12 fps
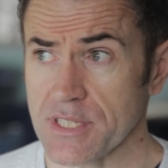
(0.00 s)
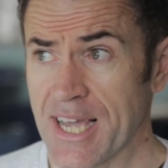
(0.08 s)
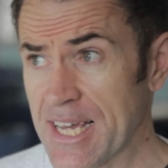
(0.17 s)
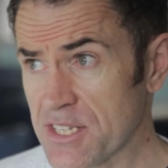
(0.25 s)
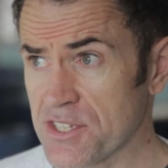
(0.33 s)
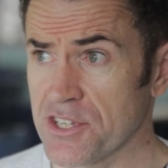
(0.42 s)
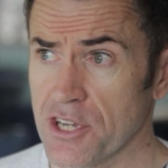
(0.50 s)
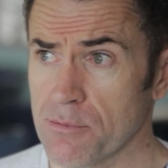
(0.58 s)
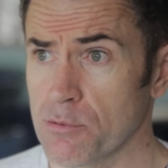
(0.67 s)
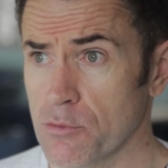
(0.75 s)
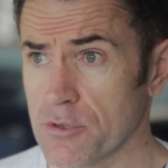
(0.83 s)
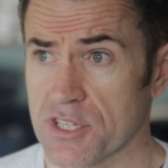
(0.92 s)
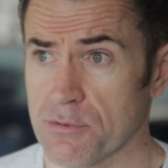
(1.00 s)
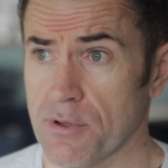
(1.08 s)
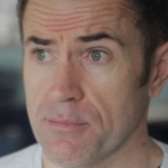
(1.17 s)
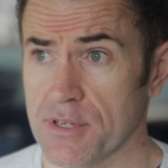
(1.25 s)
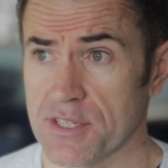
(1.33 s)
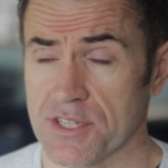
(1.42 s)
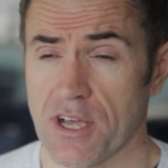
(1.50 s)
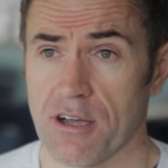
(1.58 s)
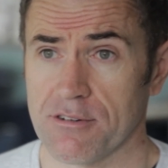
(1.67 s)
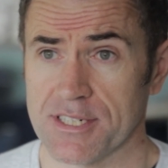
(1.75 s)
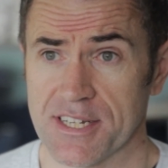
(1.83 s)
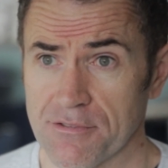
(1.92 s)
Hence, the open water swimmers
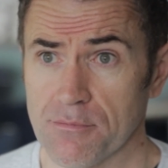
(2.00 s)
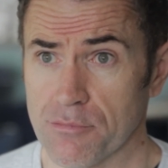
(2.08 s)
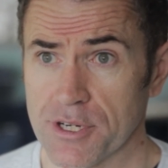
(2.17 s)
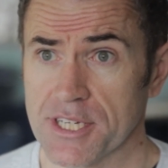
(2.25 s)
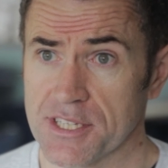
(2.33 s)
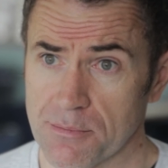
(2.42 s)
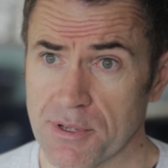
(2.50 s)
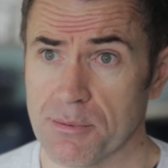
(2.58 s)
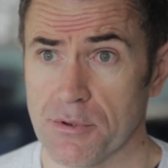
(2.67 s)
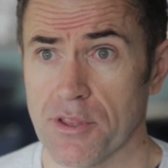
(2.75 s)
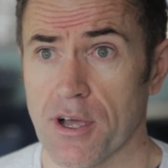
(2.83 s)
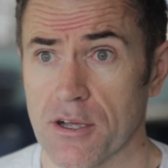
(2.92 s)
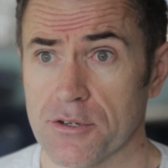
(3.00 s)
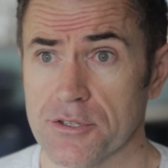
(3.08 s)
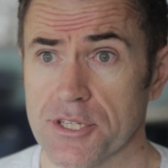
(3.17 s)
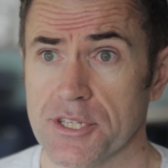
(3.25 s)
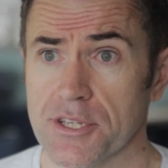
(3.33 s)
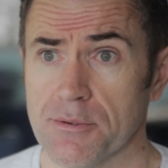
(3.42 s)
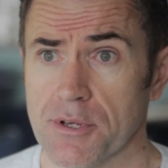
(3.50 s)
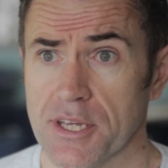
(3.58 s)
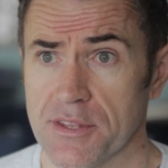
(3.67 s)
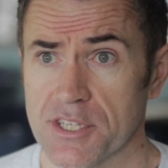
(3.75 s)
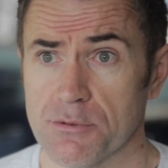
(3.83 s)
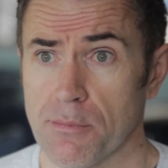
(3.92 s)
are a different breed to people that are good in
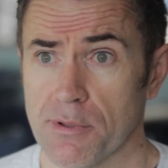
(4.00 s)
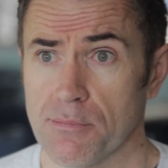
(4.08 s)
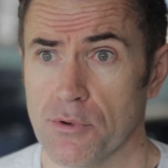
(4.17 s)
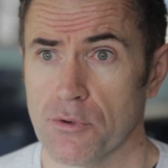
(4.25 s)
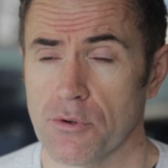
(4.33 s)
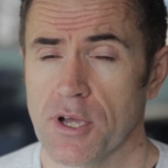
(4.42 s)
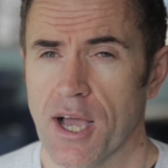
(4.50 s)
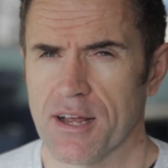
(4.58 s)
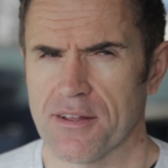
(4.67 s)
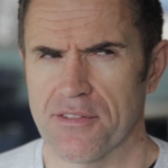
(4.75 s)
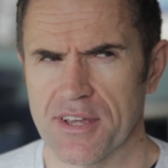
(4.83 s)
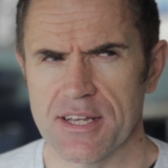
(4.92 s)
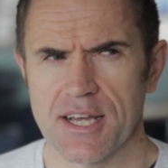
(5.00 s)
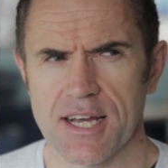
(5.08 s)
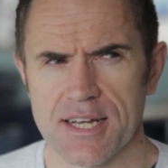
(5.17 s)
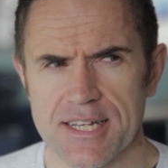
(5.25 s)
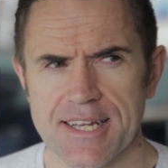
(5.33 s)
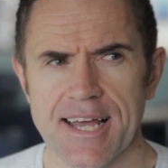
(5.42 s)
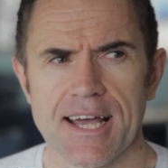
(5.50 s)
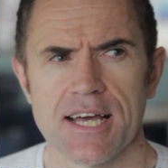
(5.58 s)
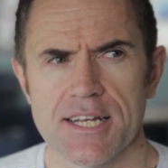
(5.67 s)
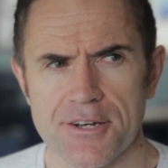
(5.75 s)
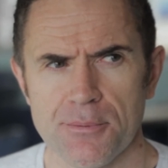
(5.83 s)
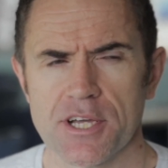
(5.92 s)
the swimming pool. And I think, a
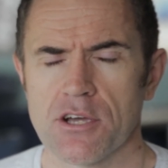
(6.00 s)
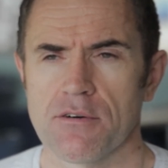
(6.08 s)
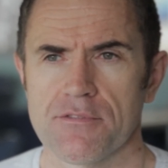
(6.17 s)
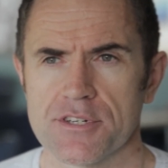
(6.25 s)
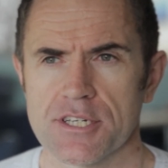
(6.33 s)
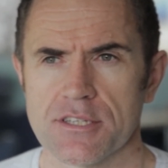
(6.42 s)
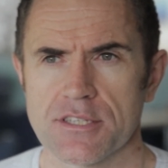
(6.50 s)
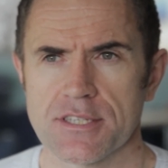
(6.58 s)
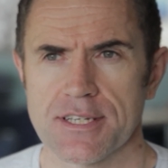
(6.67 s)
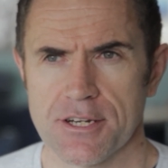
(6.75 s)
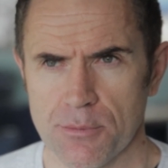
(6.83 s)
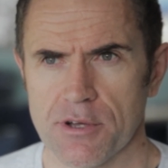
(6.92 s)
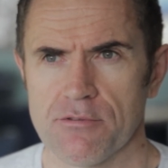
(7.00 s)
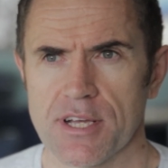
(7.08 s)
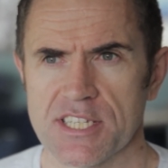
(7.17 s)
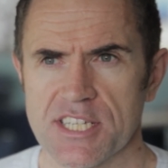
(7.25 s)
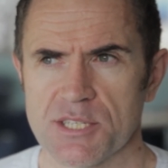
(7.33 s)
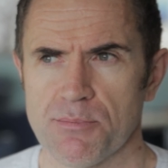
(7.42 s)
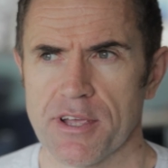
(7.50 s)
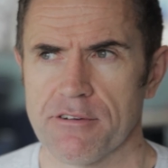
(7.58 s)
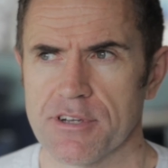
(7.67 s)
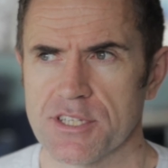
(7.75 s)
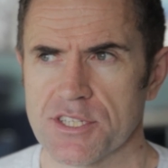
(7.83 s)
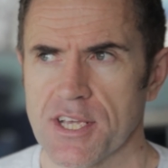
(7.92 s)
little bit of confidence, a little bit of race
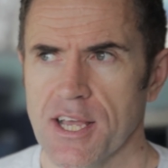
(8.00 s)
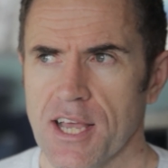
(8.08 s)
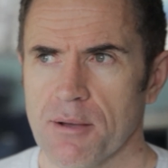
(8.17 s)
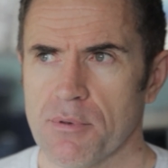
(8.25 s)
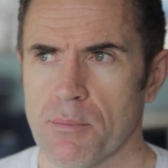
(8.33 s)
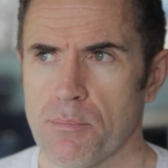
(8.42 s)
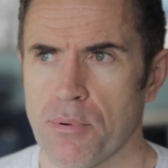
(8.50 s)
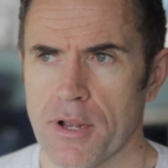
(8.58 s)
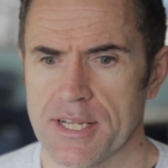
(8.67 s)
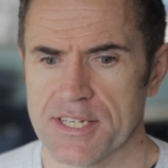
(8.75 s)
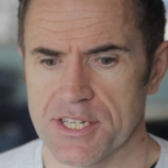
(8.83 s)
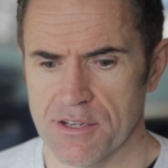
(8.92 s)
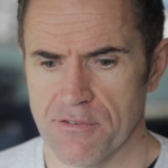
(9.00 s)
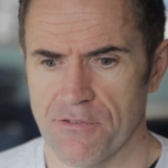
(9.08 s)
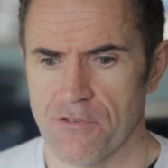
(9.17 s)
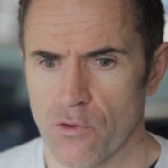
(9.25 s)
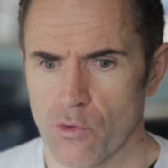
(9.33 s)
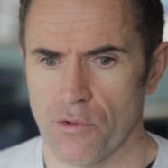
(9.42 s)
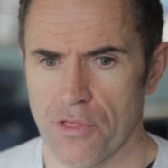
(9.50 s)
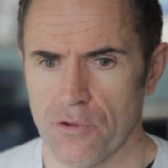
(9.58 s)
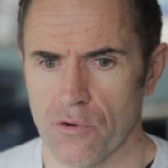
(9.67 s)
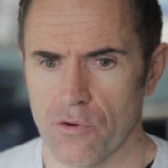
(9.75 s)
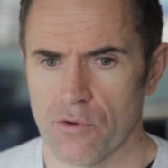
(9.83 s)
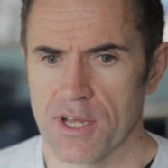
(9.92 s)
experience, but plenty of
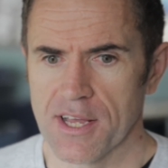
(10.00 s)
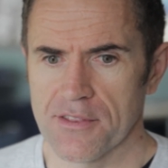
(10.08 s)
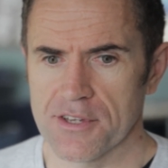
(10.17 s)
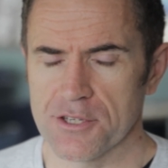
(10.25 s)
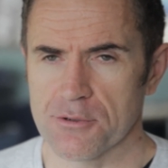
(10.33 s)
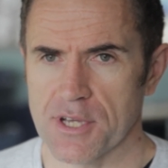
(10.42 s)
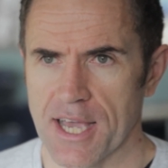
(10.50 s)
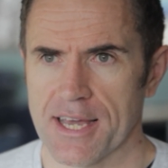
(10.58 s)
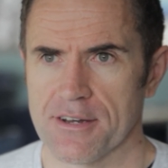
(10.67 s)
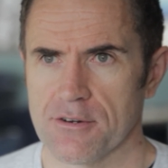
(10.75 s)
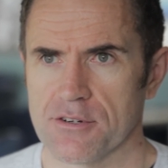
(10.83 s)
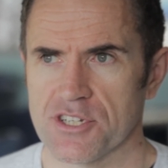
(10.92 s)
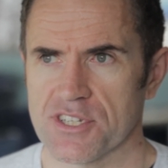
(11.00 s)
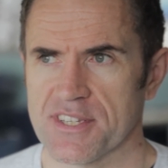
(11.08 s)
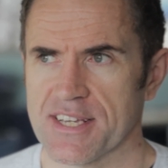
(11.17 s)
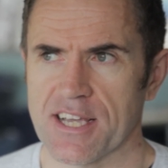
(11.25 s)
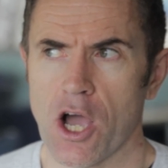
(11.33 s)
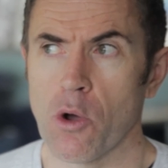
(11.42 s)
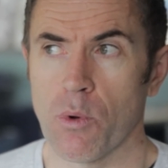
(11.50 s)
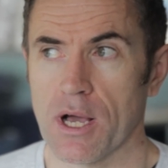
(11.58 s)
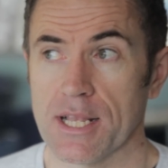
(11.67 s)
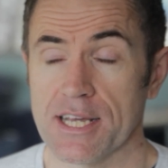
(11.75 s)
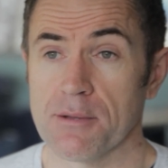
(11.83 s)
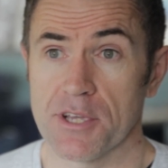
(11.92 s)
forethought that you cannot just think, oh,
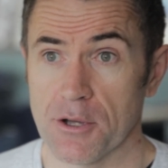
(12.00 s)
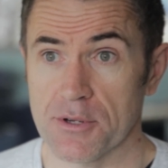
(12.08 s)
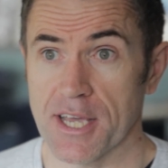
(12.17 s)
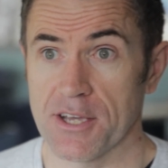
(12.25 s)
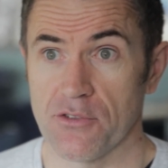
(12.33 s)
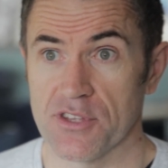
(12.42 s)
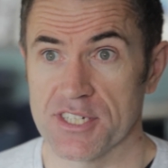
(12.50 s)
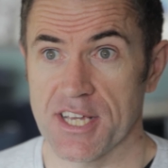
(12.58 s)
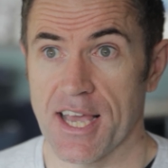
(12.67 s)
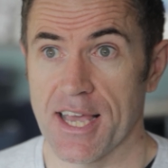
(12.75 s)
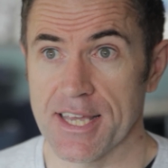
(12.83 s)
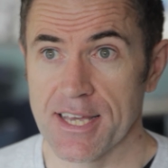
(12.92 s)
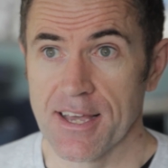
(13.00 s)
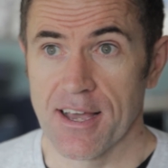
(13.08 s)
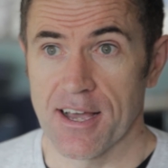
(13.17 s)
well, it'll be okay on the day.